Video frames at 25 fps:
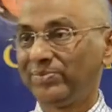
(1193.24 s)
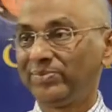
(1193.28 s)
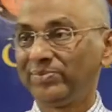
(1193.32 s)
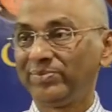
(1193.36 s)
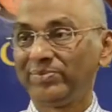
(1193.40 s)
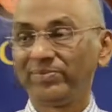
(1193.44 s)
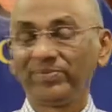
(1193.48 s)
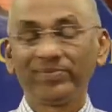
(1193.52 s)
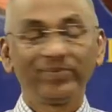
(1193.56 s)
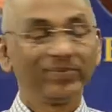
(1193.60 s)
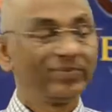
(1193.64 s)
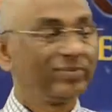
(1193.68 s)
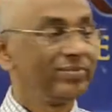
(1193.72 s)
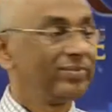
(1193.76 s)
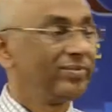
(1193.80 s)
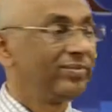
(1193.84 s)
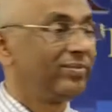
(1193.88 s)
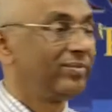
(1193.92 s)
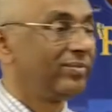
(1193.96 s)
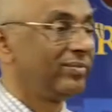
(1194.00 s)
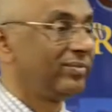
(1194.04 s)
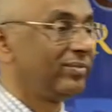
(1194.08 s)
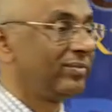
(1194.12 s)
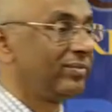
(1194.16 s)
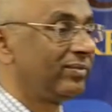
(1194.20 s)

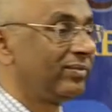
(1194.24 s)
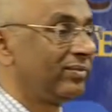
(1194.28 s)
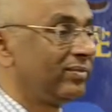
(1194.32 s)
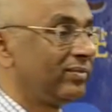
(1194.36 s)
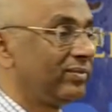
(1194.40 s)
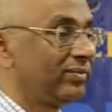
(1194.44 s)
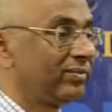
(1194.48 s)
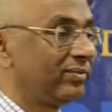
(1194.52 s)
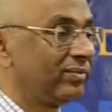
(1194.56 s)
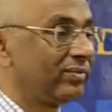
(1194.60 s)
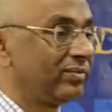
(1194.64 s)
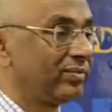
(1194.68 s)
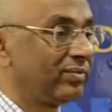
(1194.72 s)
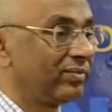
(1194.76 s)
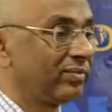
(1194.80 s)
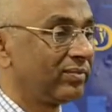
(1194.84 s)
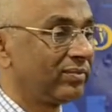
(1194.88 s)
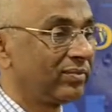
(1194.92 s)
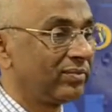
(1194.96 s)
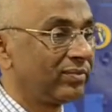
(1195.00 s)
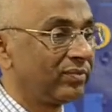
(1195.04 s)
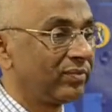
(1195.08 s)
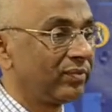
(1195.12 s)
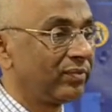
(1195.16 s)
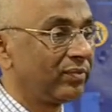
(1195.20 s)

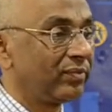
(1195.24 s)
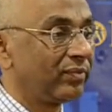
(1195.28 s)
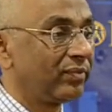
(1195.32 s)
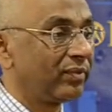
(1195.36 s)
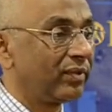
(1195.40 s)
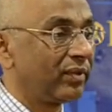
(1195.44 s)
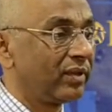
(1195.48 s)
(no one is talking)